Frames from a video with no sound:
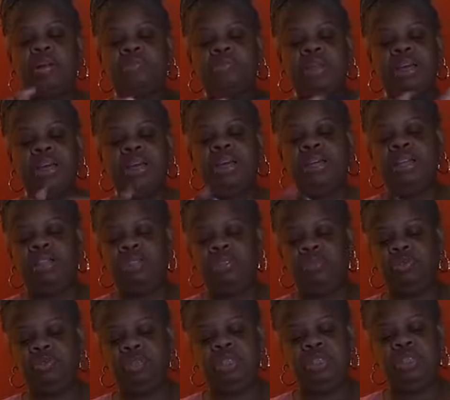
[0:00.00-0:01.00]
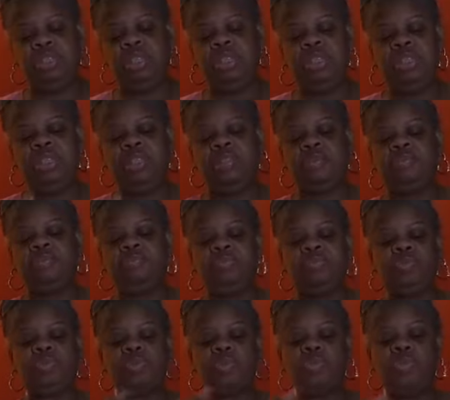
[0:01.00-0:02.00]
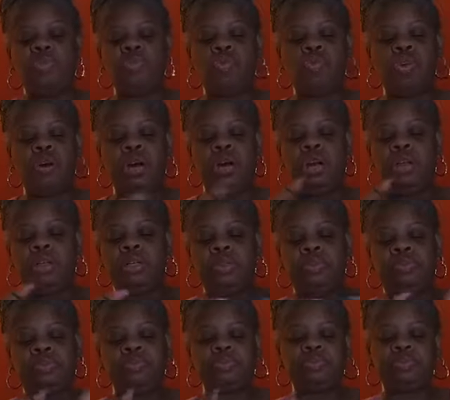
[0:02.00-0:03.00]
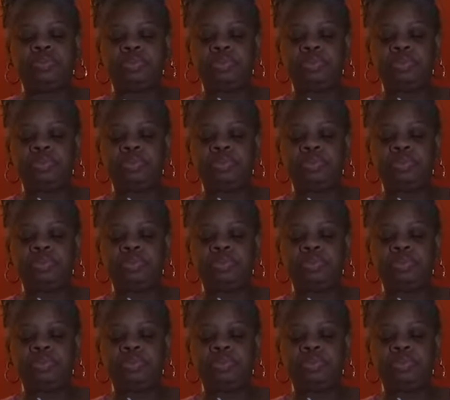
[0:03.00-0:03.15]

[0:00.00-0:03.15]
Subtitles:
I'm not interested, or